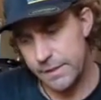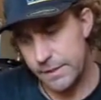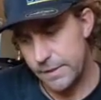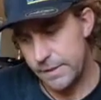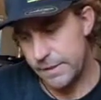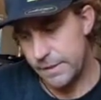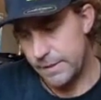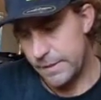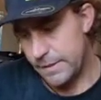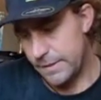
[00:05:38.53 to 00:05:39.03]

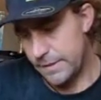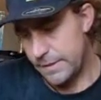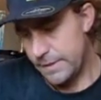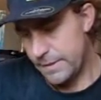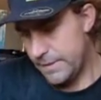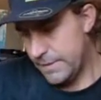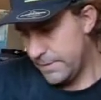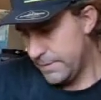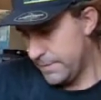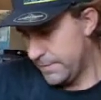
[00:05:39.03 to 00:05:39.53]

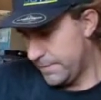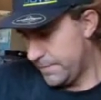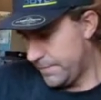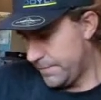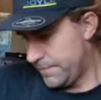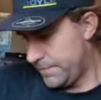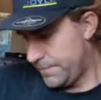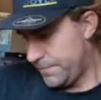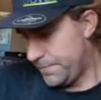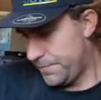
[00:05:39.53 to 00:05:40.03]

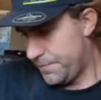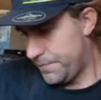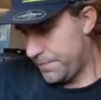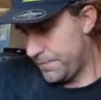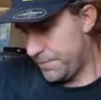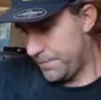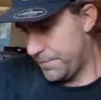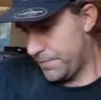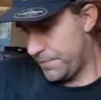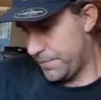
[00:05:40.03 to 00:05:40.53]

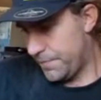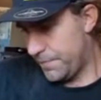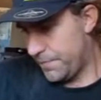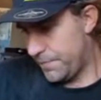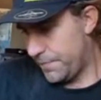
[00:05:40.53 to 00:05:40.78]
(silence)